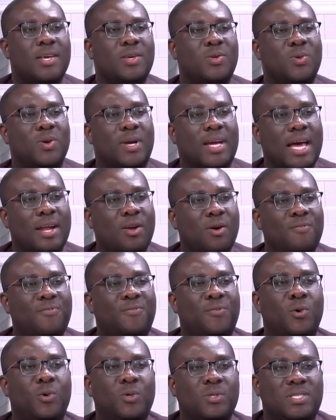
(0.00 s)
You cannot
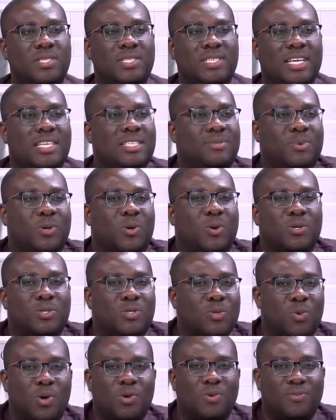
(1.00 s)
vote just
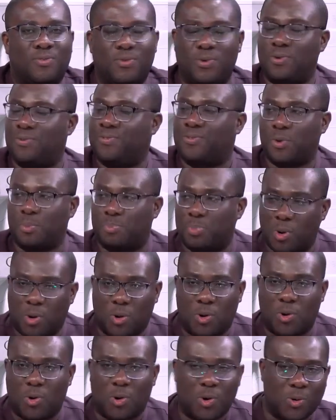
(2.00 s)
because you want to vote for
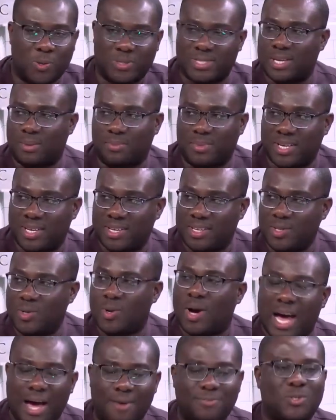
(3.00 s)
Paul or Sammi. You
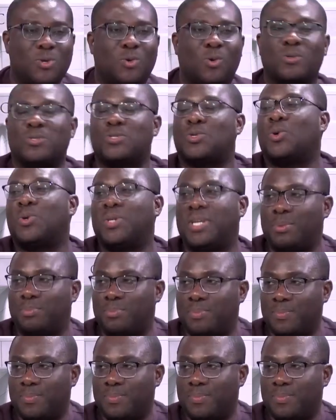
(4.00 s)
have to consult them.